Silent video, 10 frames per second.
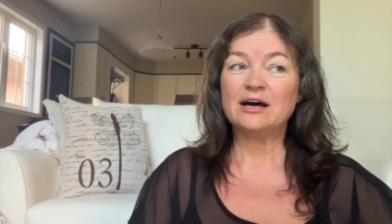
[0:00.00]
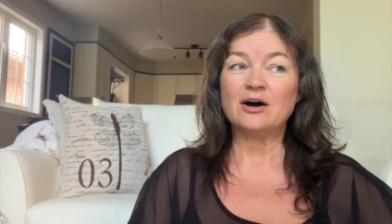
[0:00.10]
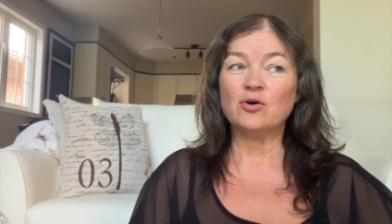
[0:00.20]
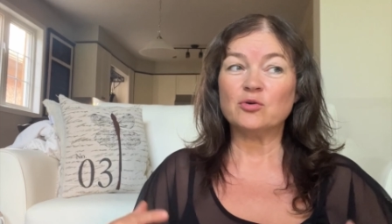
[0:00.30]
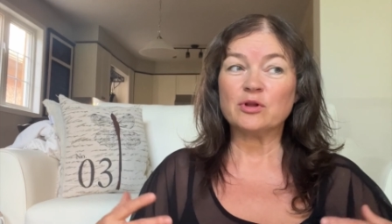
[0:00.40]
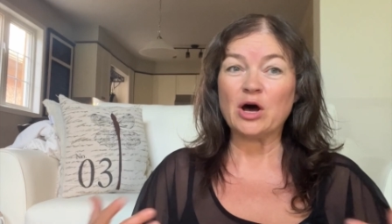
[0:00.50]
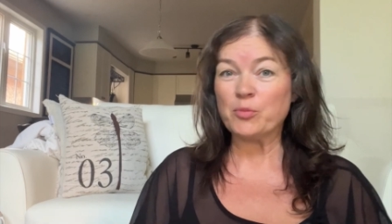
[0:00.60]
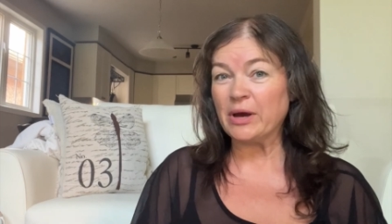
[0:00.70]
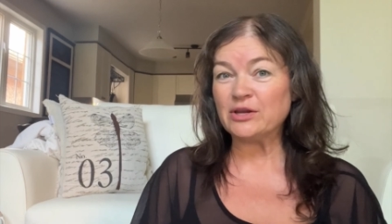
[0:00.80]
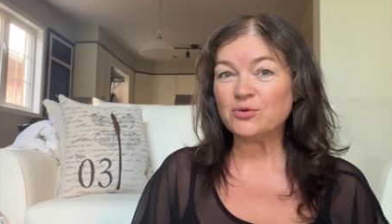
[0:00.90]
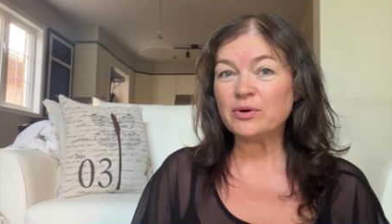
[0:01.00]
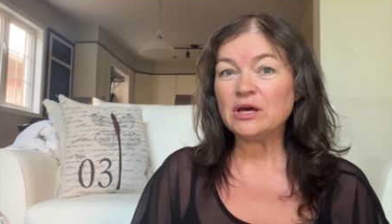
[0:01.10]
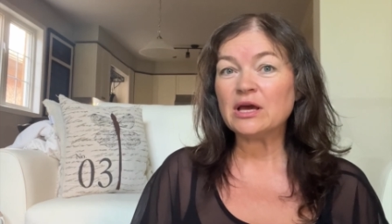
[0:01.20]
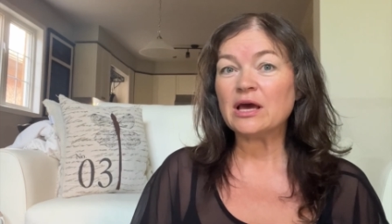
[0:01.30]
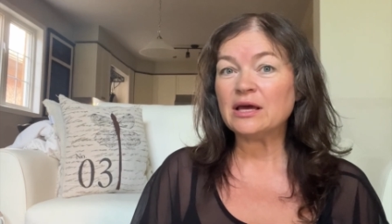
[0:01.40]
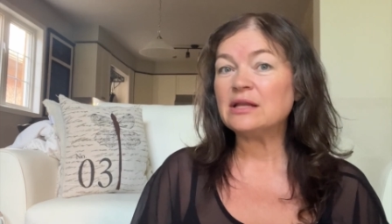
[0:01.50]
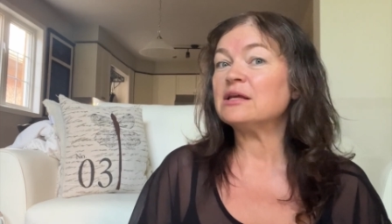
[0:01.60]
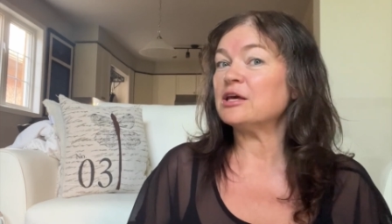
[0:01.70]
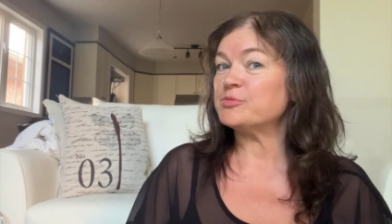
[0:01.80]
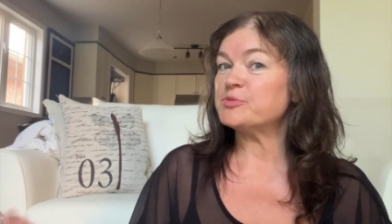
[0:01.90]
on how am I doing, and
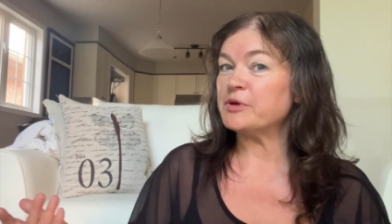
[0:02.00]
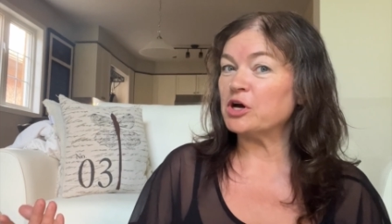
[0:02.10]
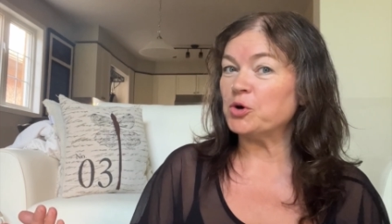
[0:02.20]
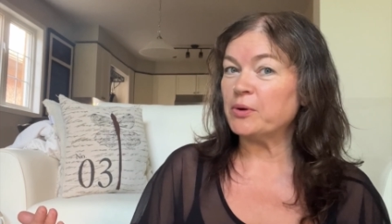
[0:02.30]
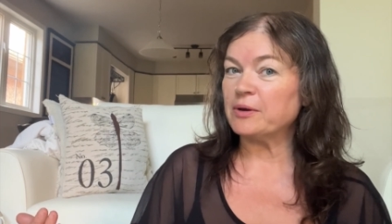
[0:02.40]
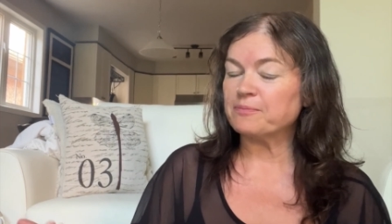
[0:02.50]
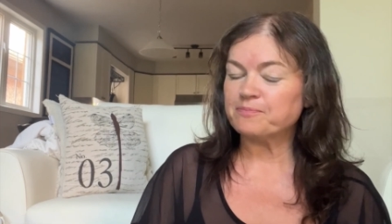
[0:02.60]
it keeps me going.